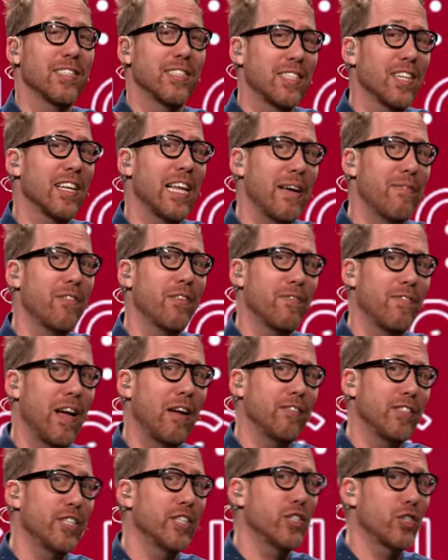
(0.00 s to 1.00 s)
still haven't
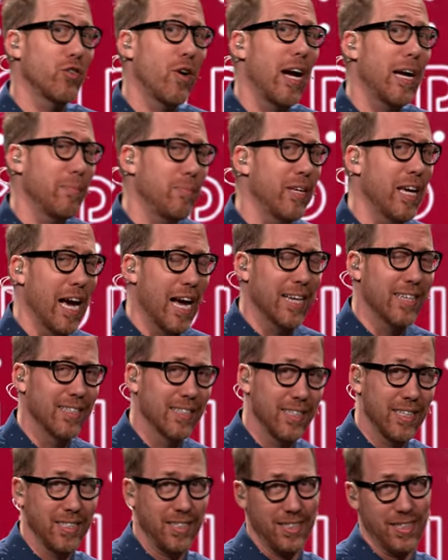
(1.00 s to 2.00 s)
found your tribe yet.
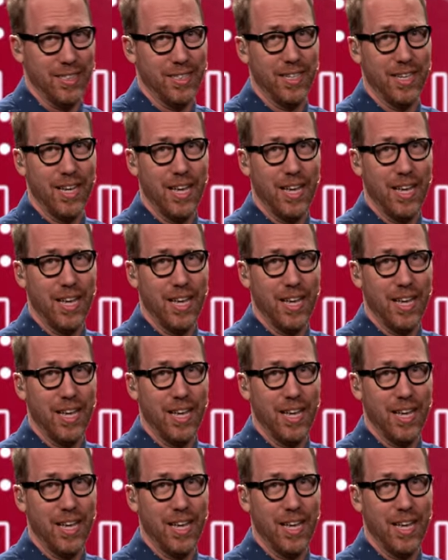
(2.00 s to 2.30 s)
Listen,